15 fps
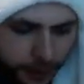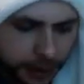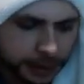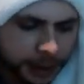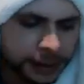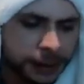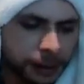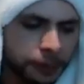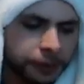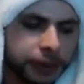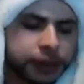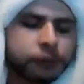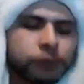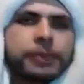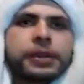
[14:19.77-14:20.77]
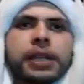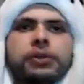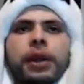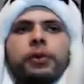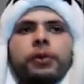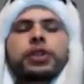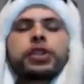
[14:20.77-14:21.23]
that some of these websites,
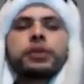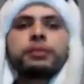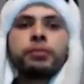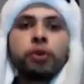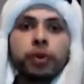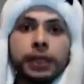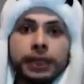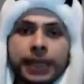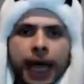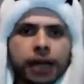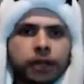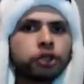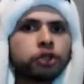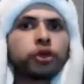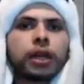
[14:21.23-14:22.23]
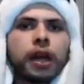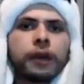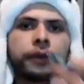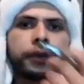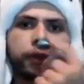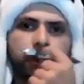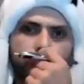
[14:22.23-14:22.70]
right, we're just pulling data straight
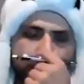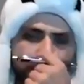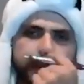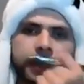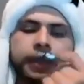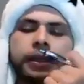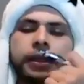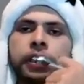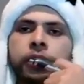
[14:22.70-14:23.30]
off of their website.